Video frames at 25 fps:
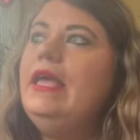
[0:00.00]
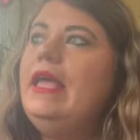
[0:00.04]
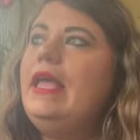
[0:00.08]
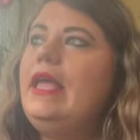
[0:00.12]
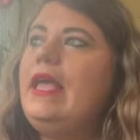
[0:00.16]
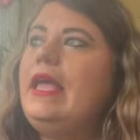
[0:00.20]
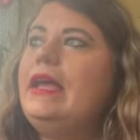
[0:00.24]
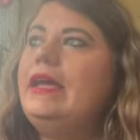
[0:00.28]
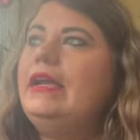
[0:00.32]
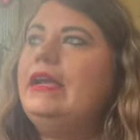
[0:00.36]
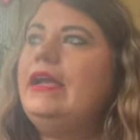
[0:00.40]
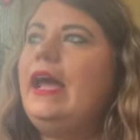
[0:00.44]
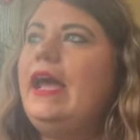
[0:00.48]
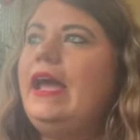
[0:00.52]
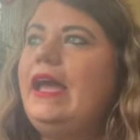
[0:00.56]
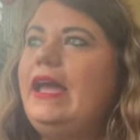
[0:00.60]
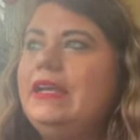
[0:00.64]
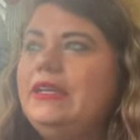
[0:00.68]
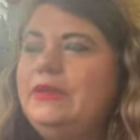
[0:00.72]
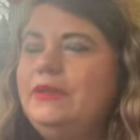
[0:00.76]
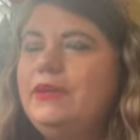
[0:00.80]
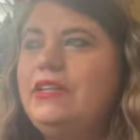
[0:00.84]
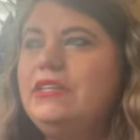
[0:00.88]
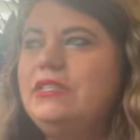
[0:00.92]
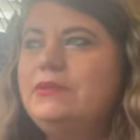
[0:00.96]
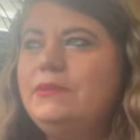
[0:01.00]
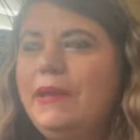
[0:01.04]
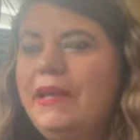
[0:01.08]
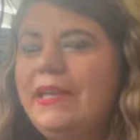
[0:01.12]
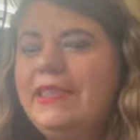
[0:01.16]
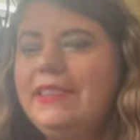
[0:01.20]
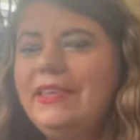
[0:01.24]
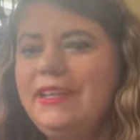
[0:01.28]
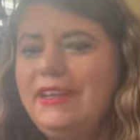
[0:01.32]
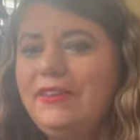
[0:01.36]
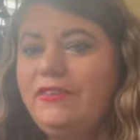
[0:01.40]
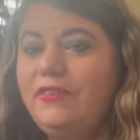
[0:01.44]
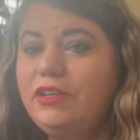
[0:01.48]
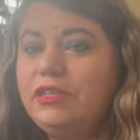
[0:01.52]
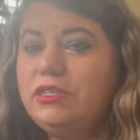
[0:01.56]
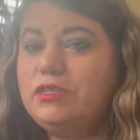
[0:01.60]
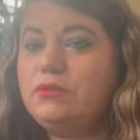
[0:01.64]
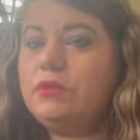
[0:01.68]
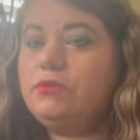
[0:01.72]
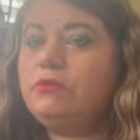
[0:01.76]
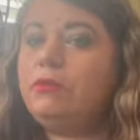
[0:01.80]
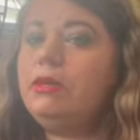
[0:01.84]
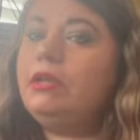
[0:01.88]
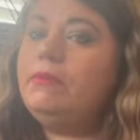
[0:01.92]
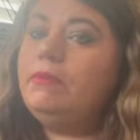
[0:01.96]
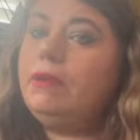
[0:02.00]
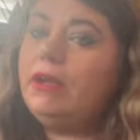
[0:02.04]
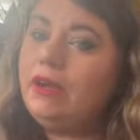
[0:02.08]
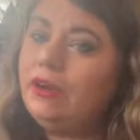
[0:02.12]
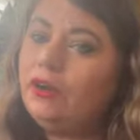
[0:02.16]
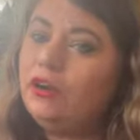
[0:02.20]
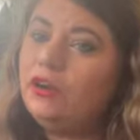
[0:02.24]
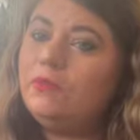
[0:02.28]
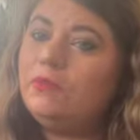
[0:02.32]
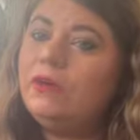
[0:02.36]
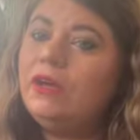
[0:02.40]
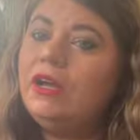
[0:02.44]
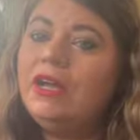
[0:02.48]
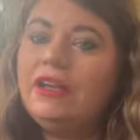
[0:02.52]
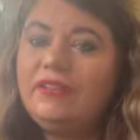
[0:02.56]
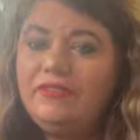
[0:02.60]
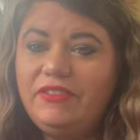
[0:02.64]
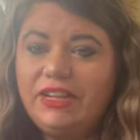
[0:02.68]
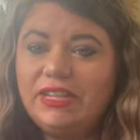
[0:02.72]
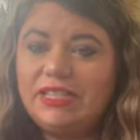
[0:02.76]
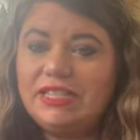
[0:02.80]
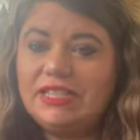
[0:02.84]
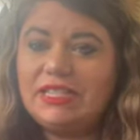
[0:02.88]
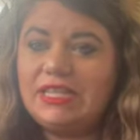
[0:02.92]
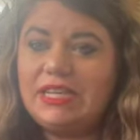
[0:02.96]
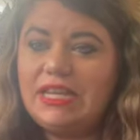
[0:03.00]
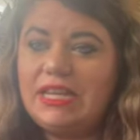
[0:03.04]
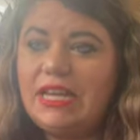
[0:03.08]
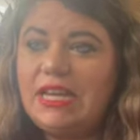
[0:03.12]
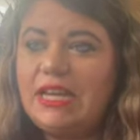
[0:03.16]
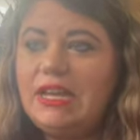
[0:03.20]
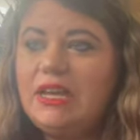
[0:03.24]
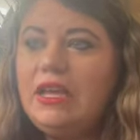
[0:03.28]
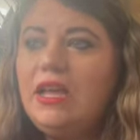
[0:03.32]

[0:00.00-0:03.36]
and I had to explain the difference between paranormal and fantasy.